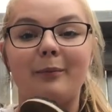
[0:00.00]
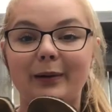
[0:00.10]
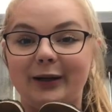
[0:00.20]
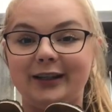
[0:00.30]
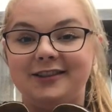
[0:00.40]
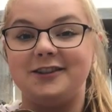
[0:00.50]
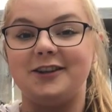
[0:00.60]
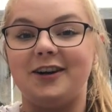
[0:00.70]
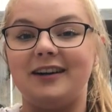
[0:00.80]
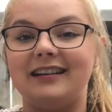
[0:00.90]

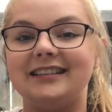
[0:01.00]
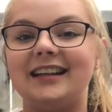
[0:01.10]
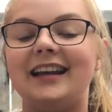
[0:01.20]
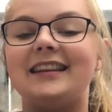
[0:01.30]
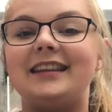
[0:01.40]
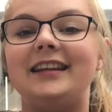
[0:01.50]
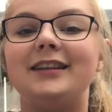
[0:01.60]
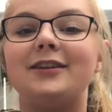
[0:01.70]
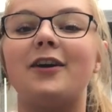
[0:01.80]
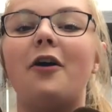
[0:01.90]
Birkenstocks.
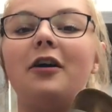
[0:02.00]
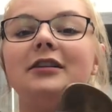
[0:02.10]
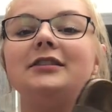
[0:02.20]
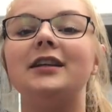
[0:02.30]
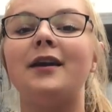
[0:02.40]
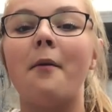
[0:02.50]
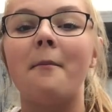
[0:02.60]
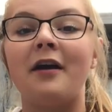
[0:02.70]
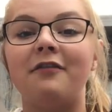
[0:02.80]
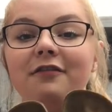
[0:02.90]
These are honestly
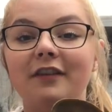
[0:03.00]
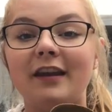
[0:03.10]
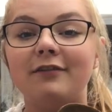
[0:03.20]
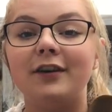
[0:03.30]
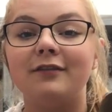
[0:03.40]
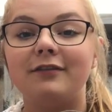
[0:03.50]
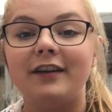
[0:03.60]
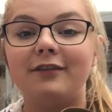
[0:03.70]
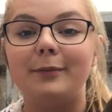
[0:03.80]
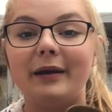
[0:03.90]
my favorite
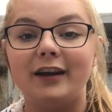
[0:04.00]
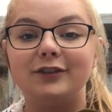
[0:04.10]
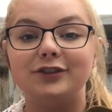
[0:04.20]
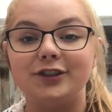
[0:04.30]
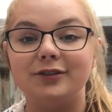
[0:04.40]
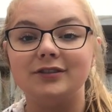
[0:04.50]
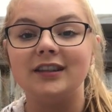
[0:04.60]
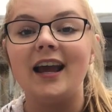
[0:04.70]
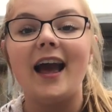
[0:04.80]
pair of shoes,